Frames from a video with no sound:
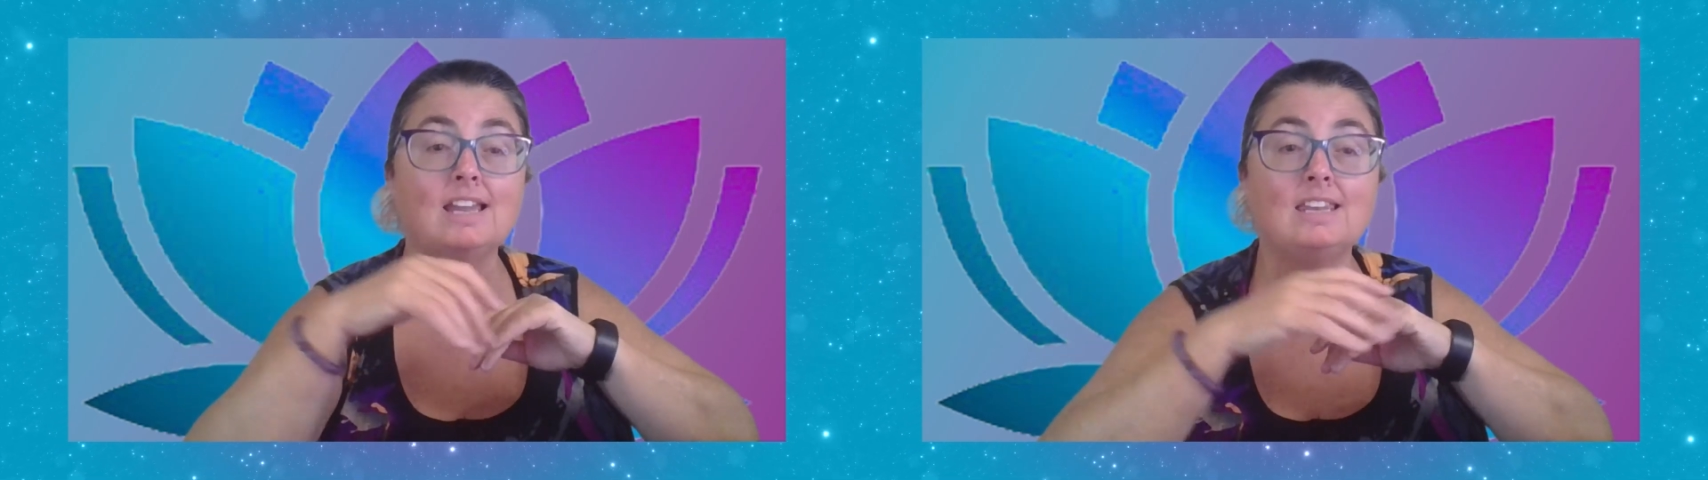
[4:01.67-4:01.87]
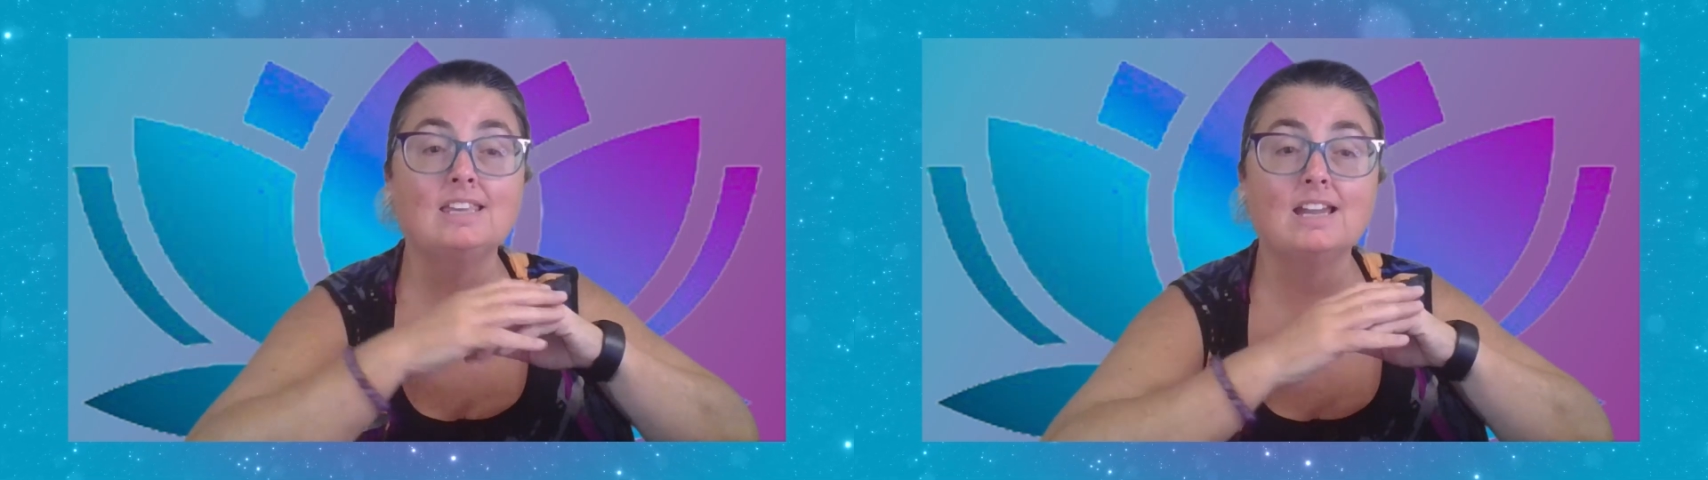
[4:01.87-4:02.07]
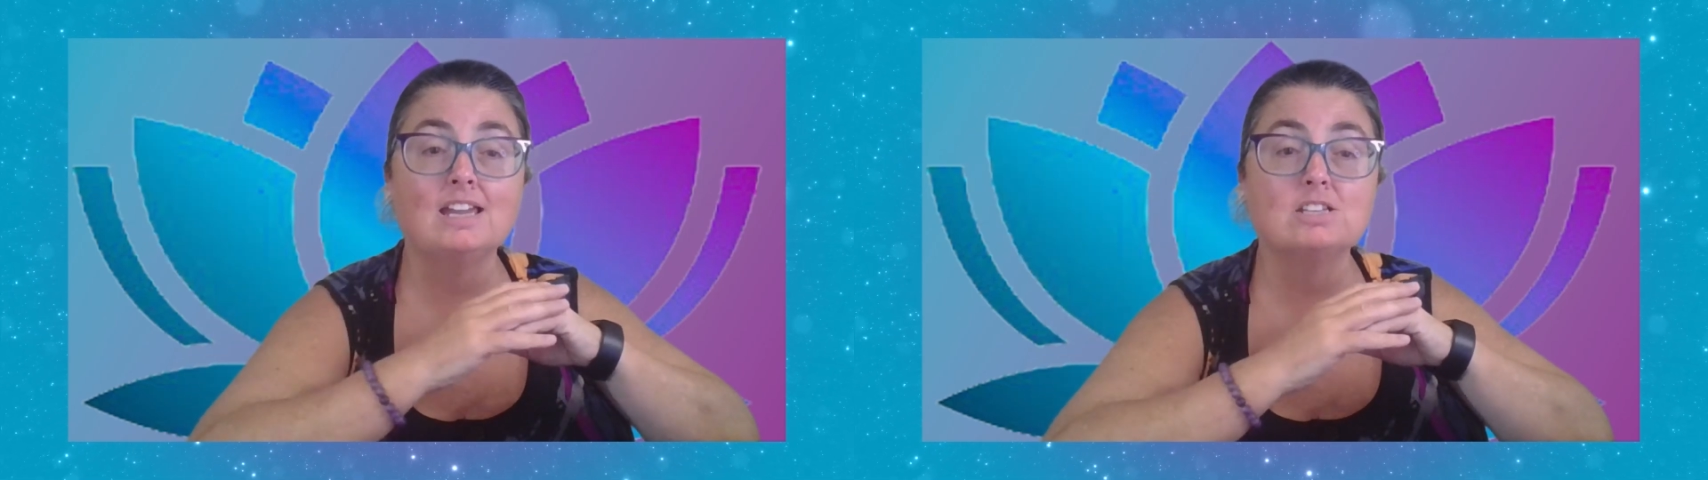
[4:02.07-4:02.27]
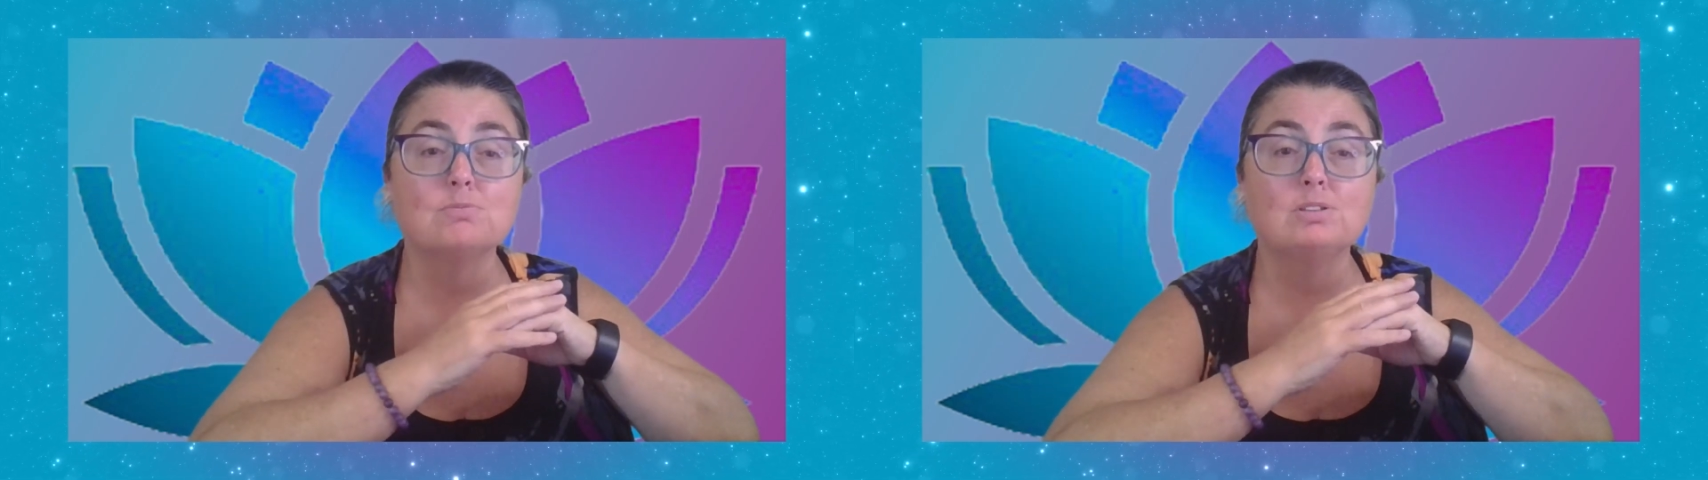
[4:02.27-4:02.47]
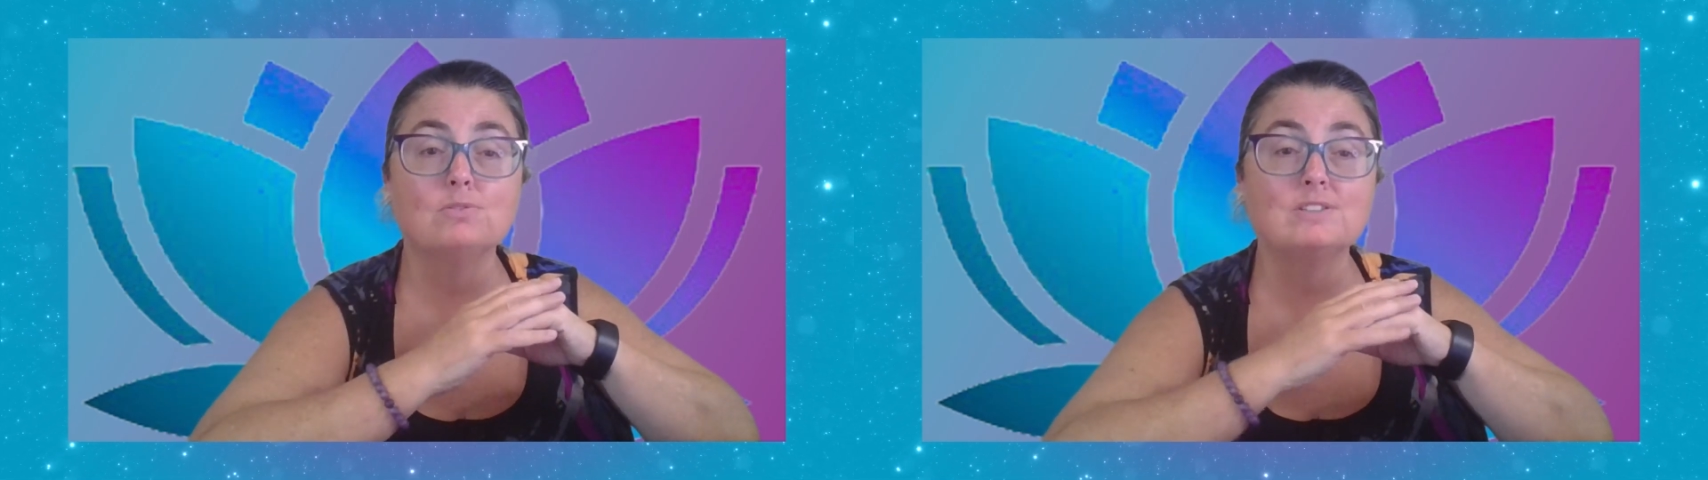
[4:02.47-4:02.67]
and engage
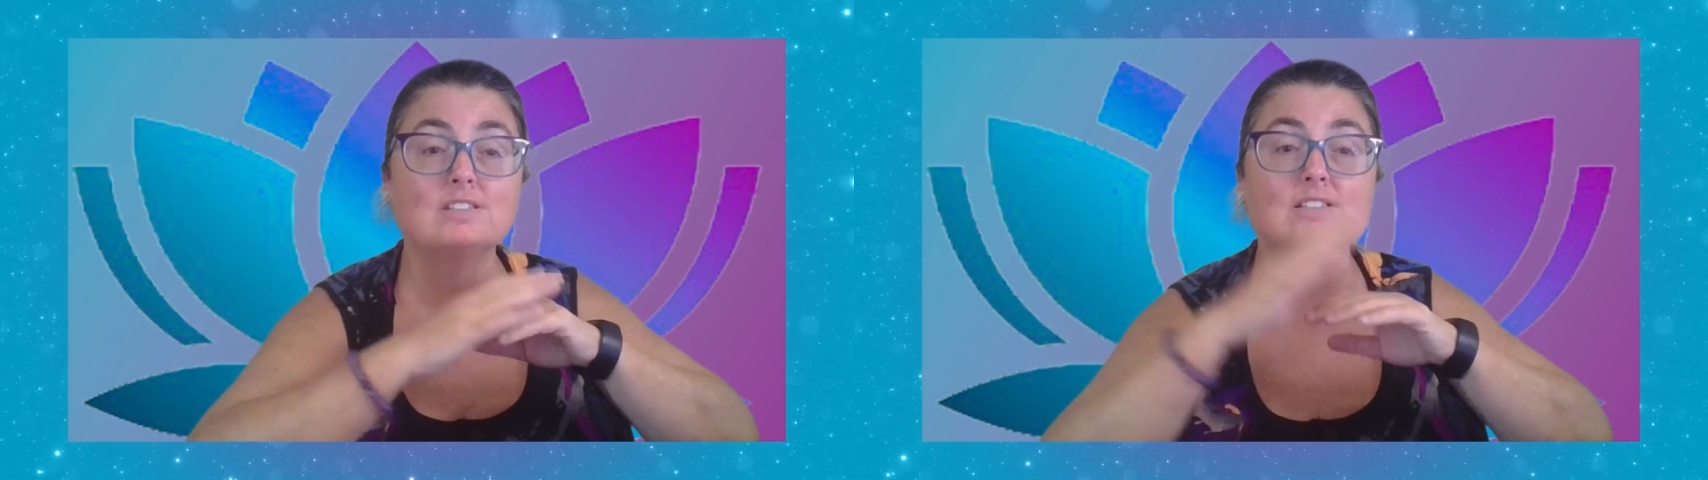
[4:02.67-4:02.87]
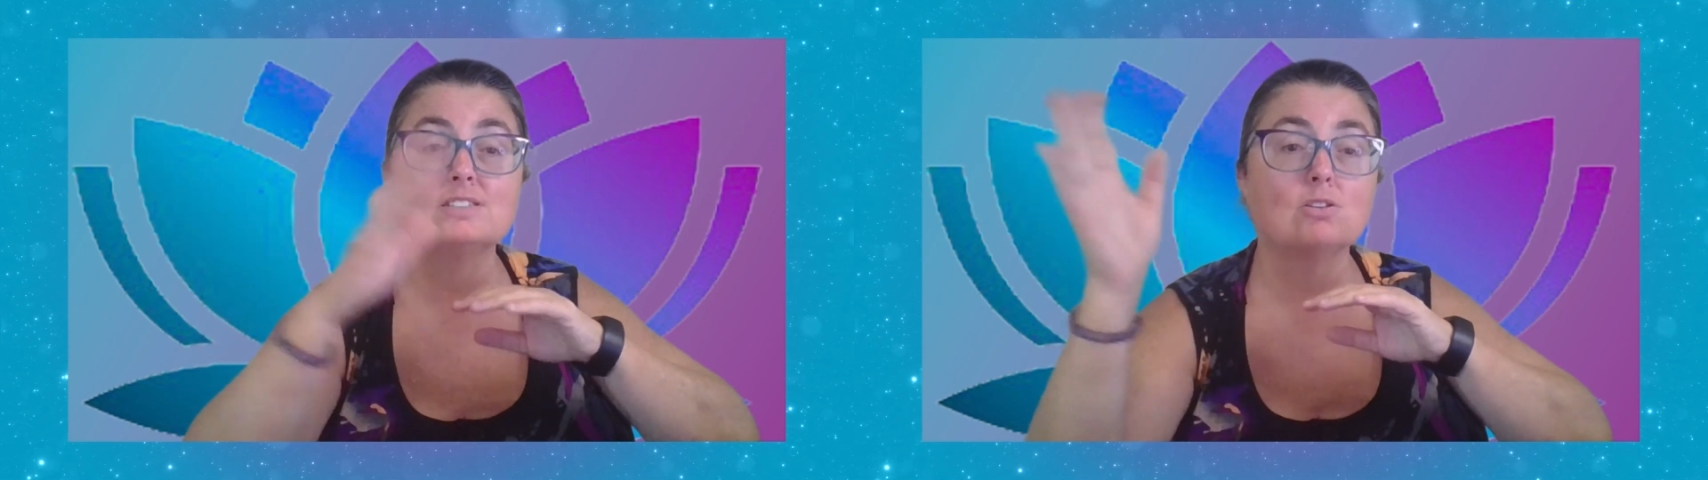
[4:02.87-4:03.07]
with your visitors.